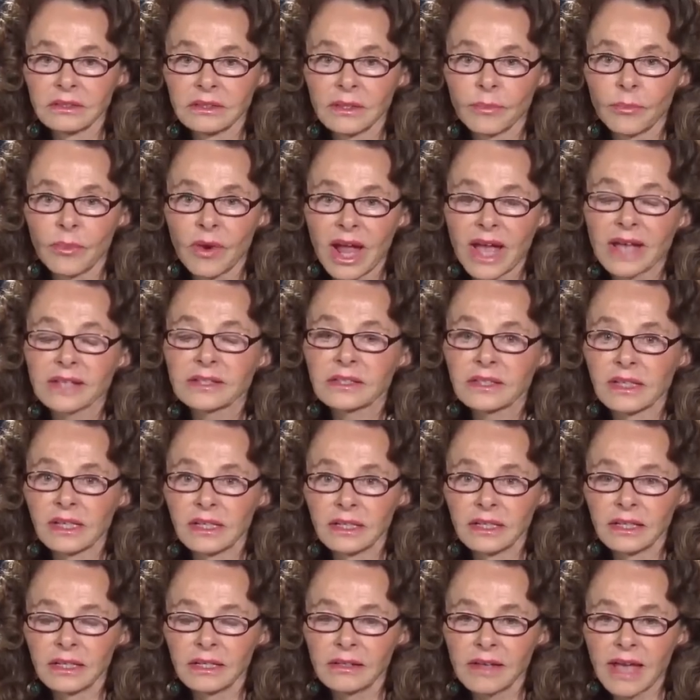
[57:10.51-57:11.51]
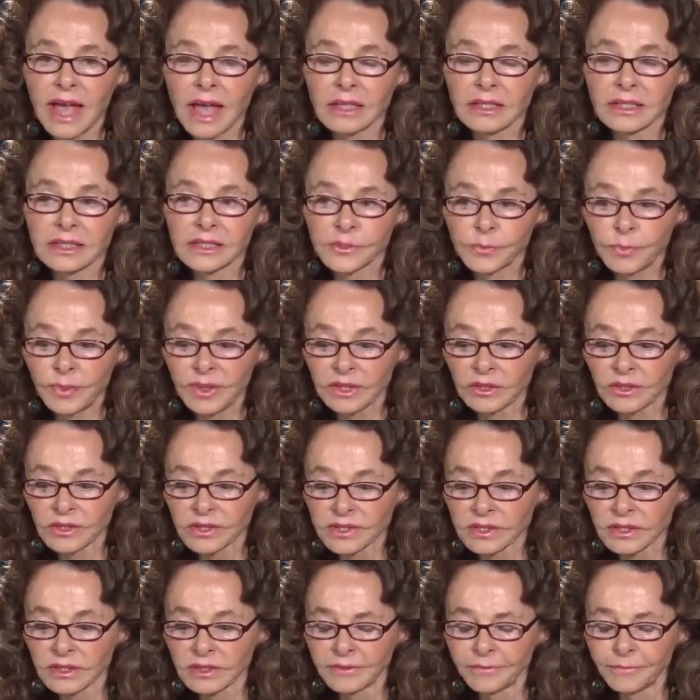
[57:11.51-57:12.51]
Nebraska, Alex
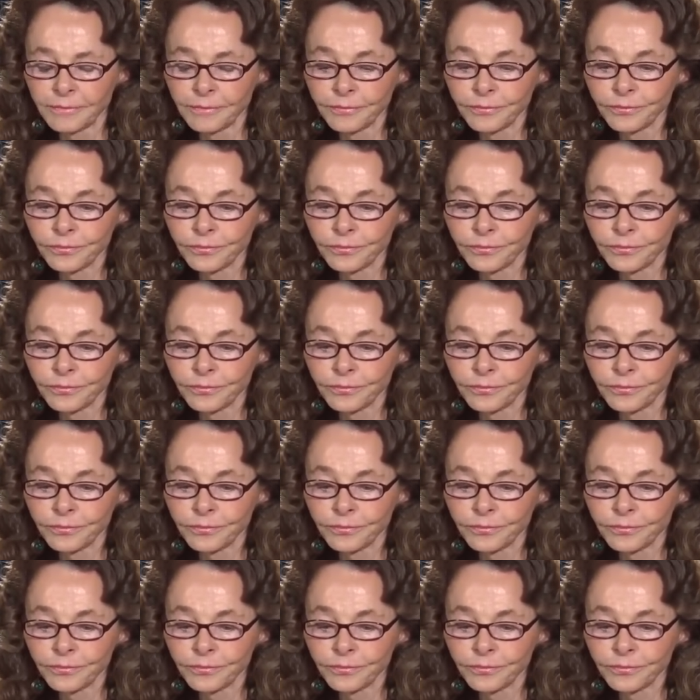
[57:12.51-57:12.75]
Peterson.